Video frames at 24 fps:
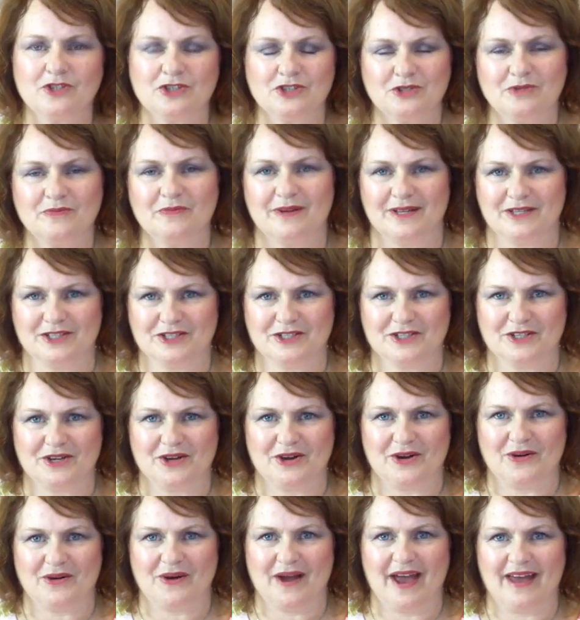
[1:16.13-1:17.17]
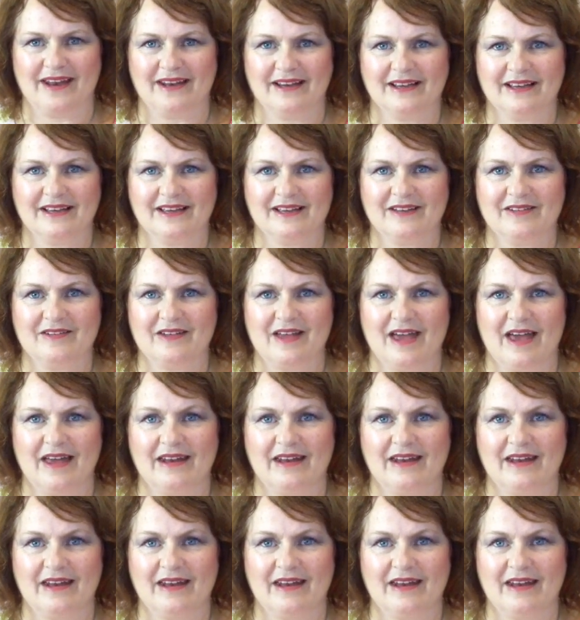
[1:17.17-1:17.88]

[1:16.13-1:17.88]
2 months ago at an